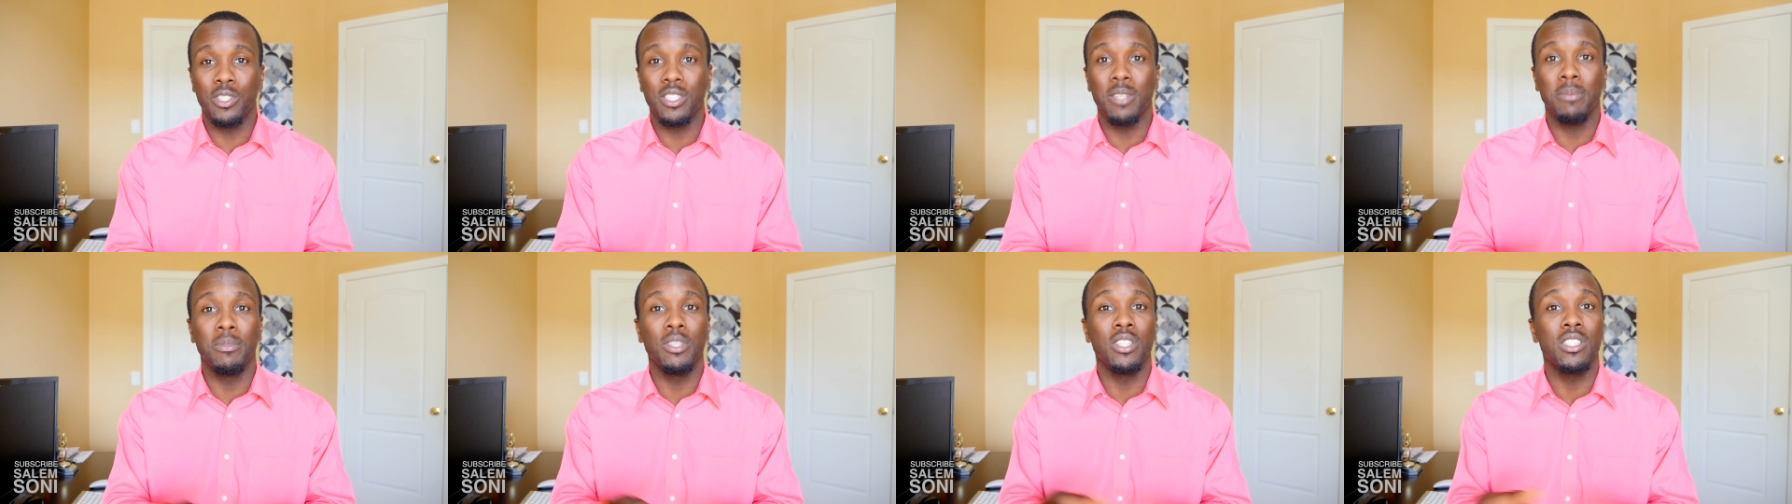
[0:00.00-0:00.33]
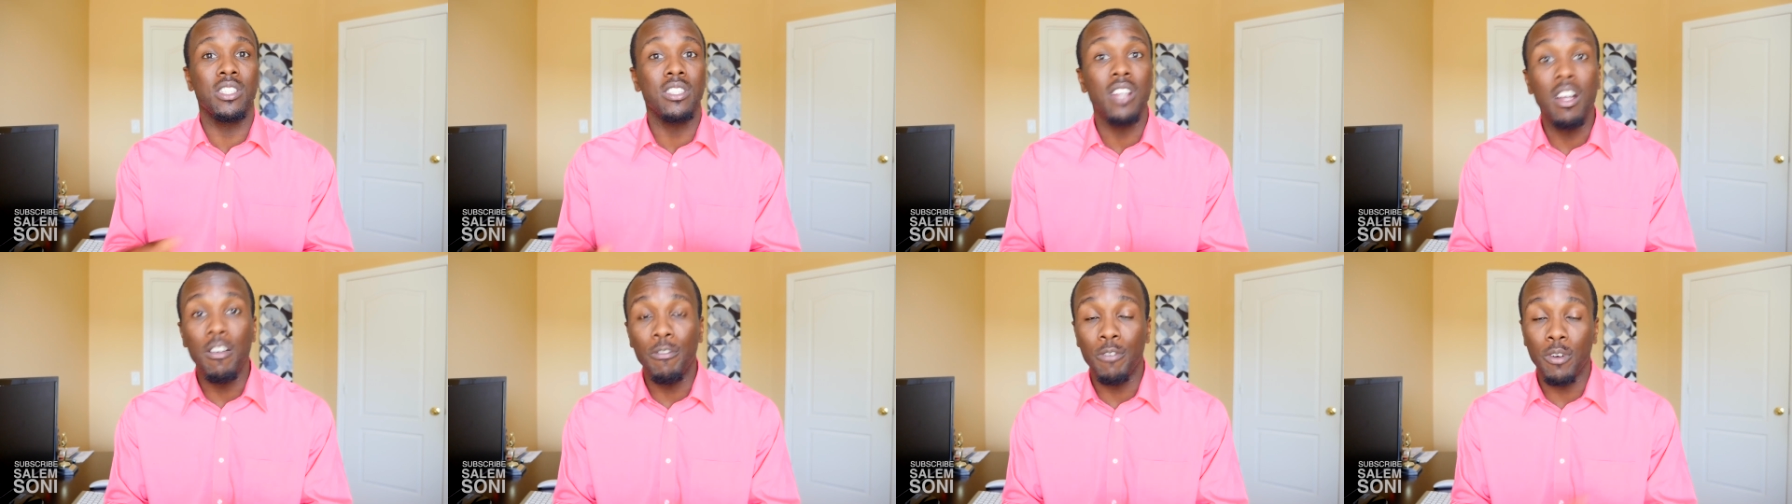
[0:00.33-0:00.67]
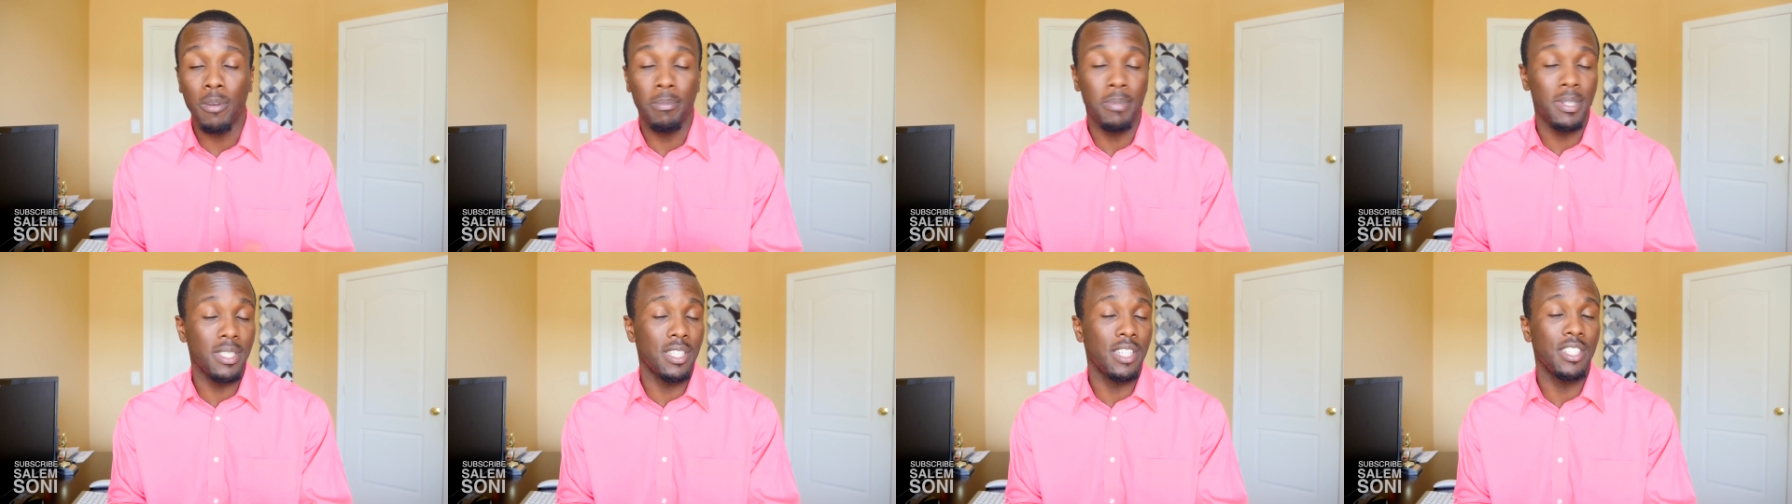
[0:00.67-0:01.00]
some of the
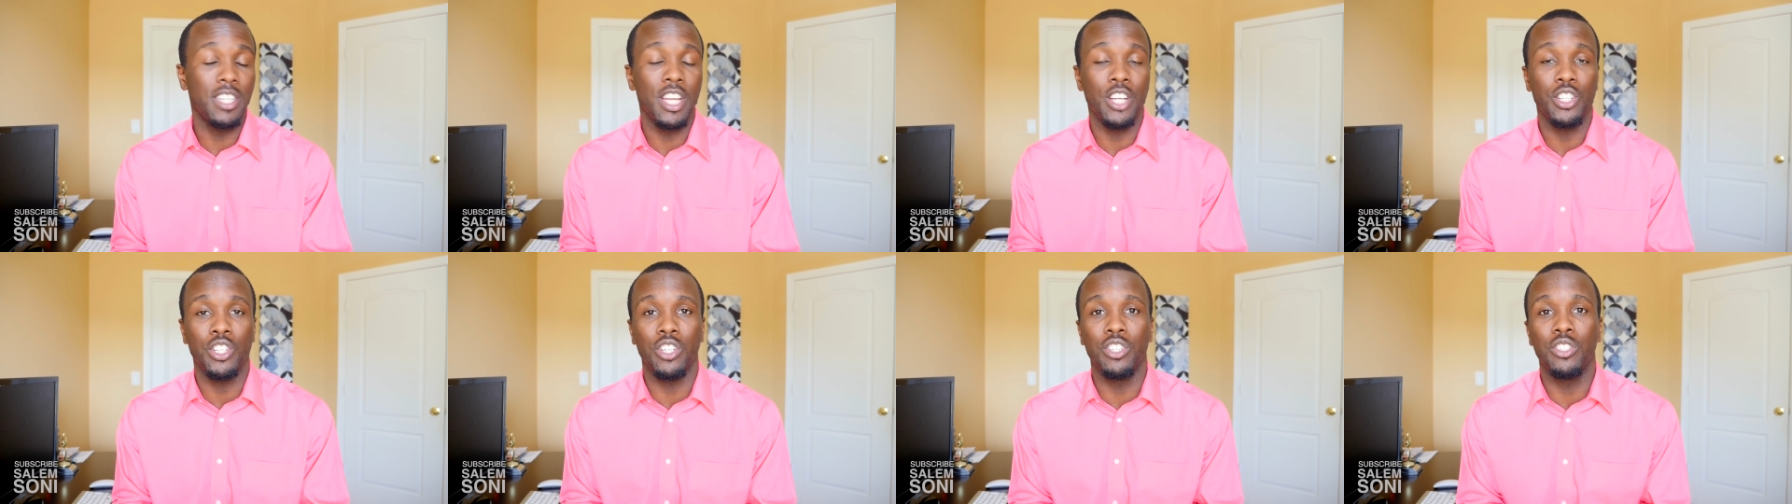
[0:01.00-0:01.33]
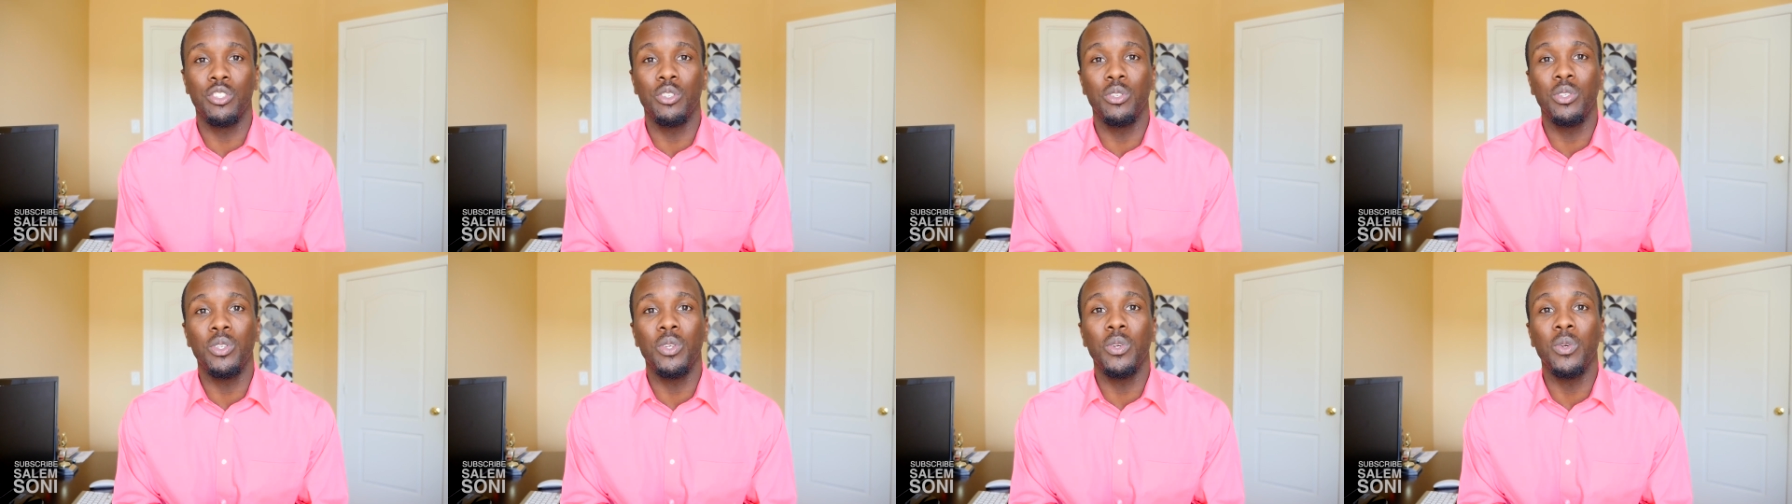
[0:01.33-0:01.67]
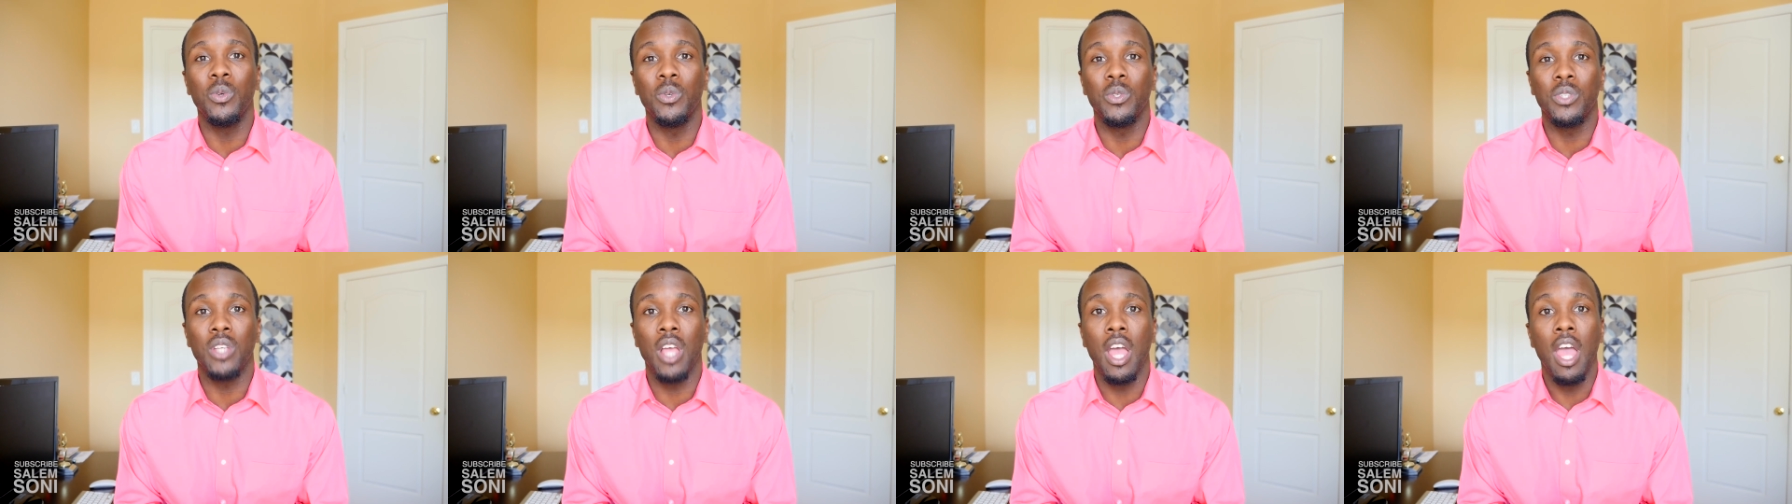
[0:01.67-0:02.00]
software presentation to
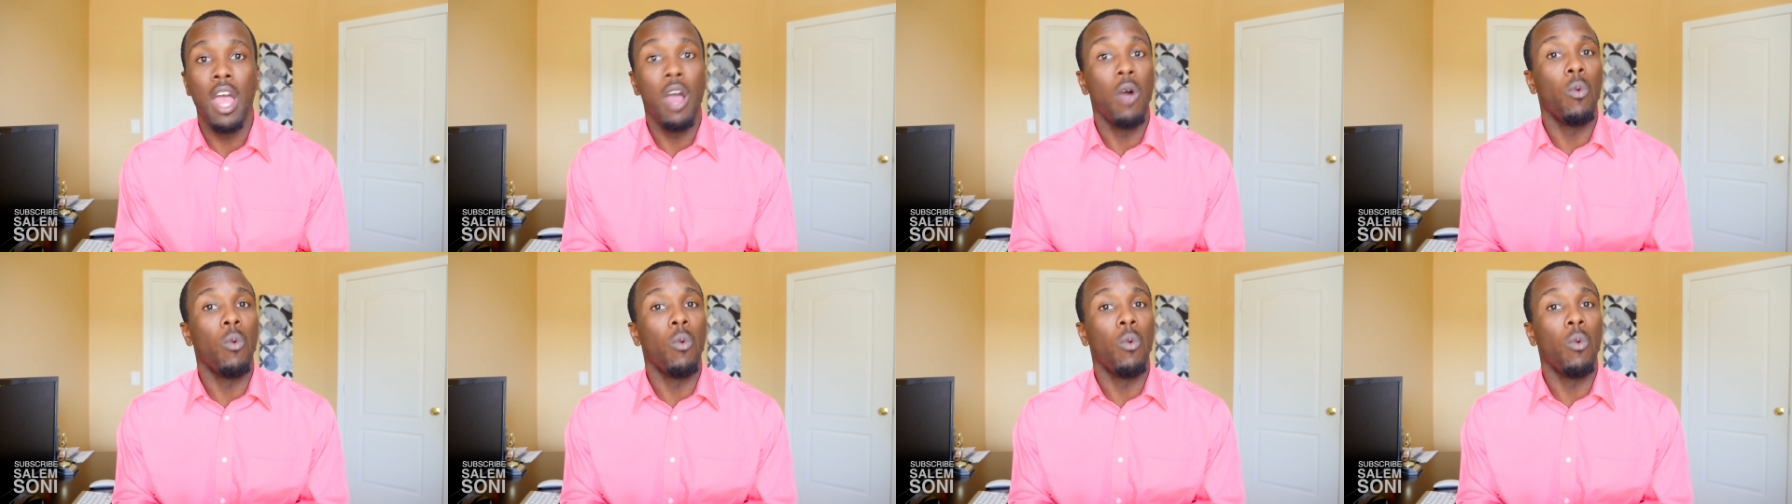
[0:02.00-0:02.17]
use.